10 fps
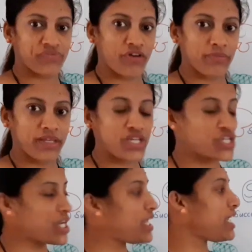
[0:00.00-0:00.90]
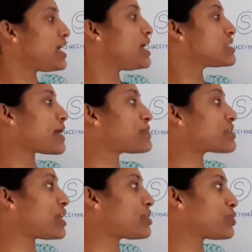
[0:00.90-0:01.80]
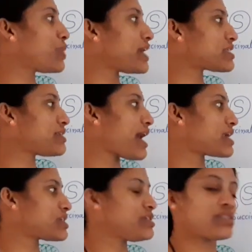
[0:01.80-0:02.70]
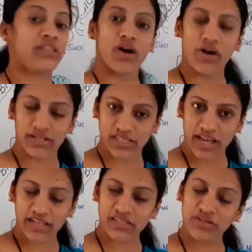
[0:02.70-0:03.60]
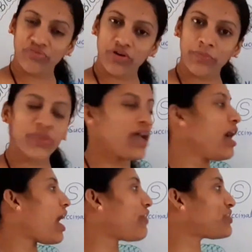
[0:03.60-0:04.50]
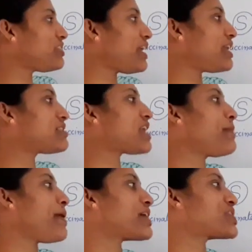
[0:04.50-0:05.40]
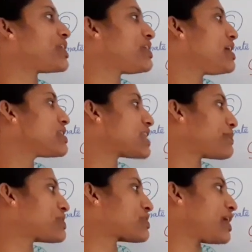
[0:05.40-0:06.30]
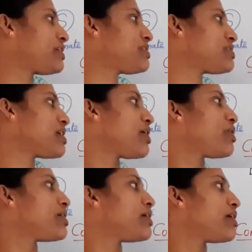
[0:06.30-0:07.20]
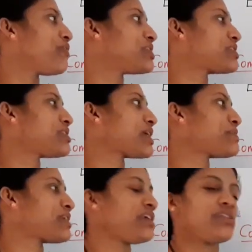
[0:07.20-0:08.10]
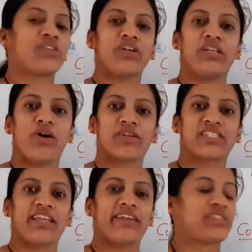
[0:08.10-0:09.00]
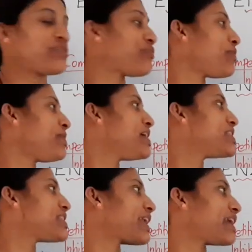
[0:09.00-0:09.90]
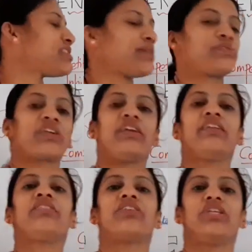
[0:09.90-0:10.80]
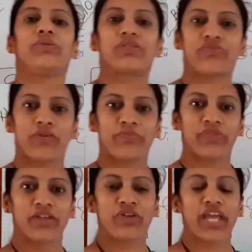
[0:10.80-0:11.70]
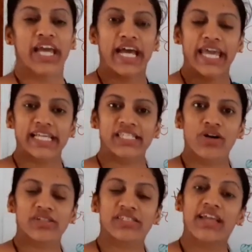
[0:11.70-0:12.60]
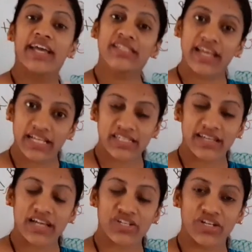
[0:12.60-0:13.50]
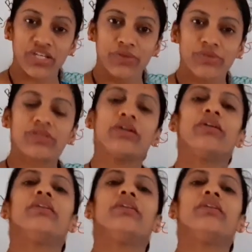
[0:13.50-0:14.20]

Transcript: form initially, substrate 2 S dash is in the oxidized form. After the enzyme action, substrate is, first substrate is in oxidized form, second substrate in reduced form. Okay, S oxidized, S dash reduced,